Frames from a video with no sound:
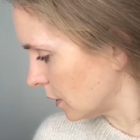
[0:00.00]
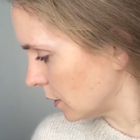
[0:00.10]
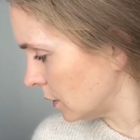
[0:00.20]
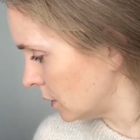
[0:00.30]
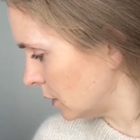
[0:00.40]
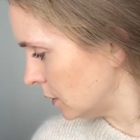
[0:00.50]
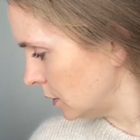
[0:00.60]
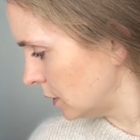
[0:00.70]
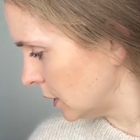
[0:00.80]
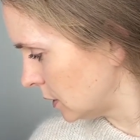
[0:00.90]

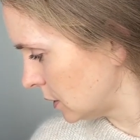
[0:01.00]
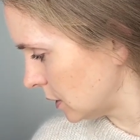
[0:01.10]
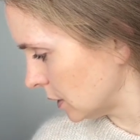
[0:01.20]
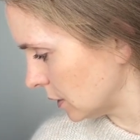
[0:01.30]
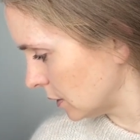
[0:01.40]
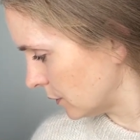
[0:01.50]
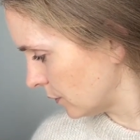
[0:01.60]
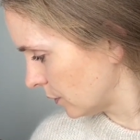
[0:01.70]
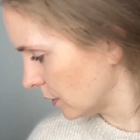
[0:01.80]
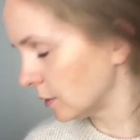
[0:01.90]
knit.
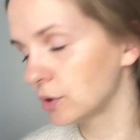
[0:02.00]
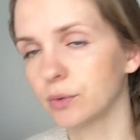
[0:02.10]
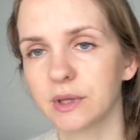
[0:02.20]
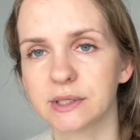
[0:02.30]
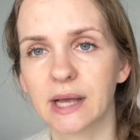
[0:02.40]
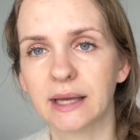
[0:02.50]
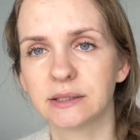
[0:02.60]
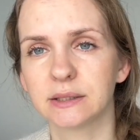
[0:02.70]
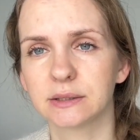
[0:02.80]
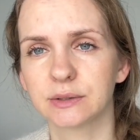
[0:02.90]
So the
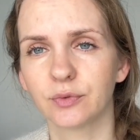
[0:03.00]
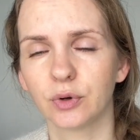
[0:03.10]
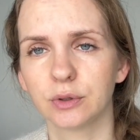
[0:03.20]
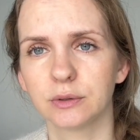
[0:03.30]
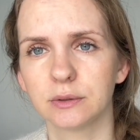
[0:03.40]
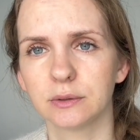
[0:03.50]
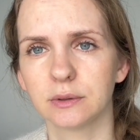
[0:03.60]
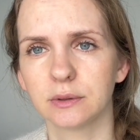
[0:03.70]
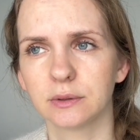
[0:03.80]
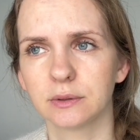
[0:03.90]
sizes for
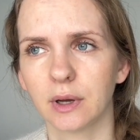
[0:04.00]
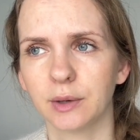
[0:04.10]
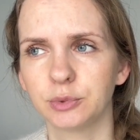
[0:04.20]
up